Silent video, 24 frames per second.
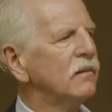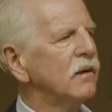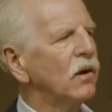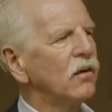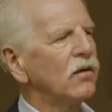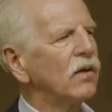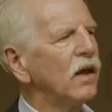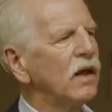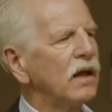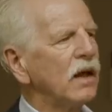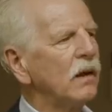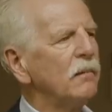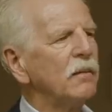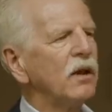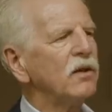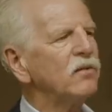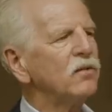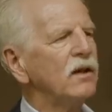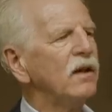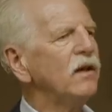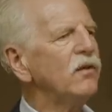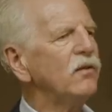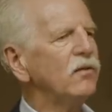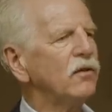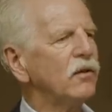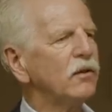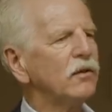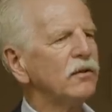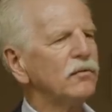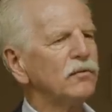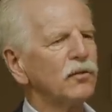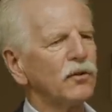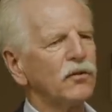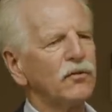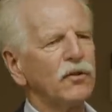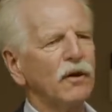although that makes it easier
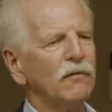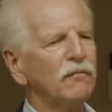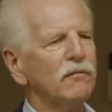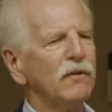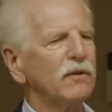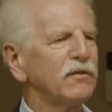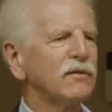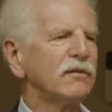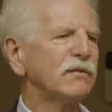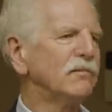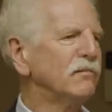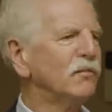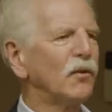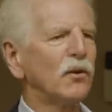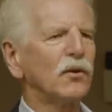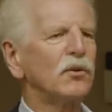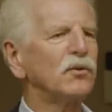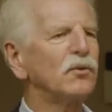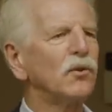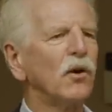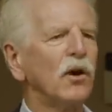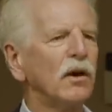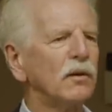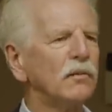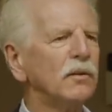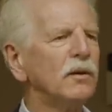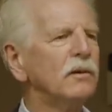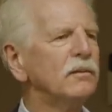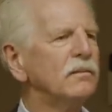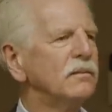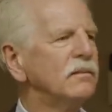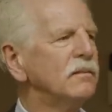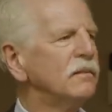and for some of us more enjoyable.